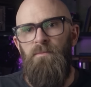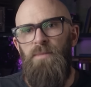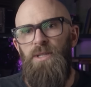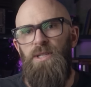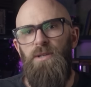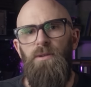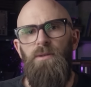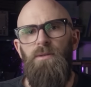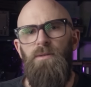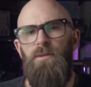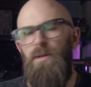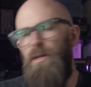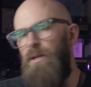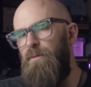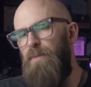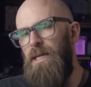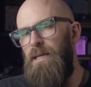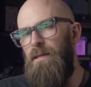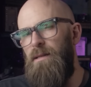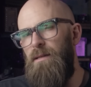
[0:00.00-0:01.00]
But who could
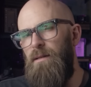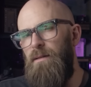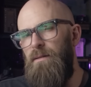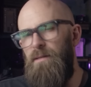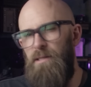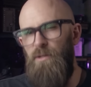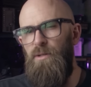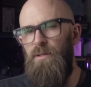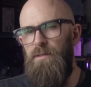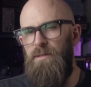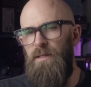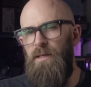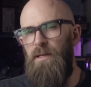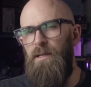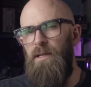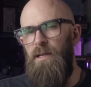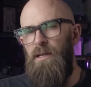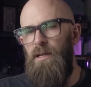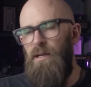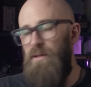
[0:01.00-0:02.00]
have been the author
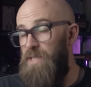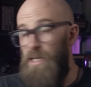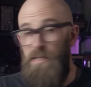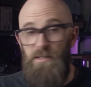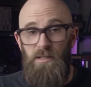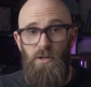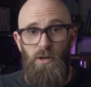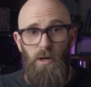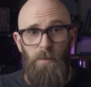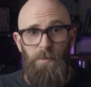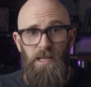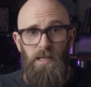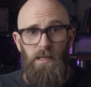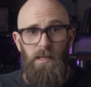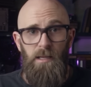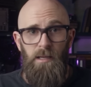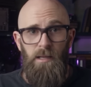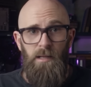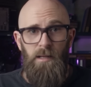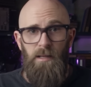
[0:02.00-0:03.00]
of such a copy?
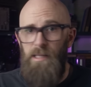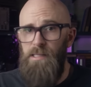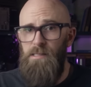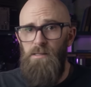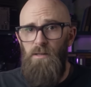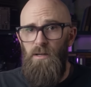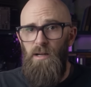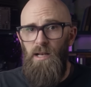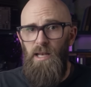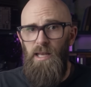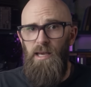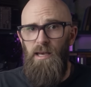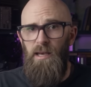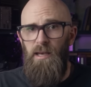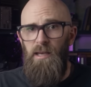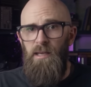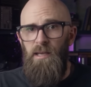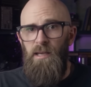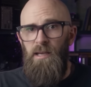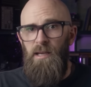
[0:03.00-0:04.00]
That's not
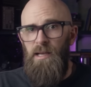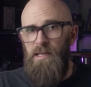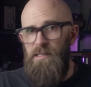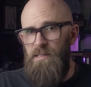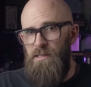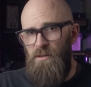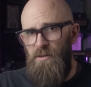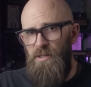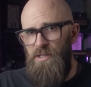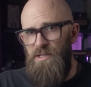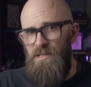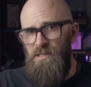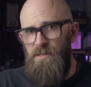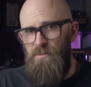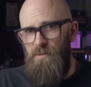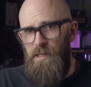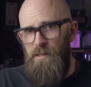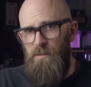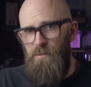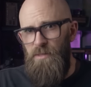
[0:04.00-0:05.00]
clear, as its origins are
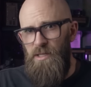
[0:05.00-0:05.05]
rather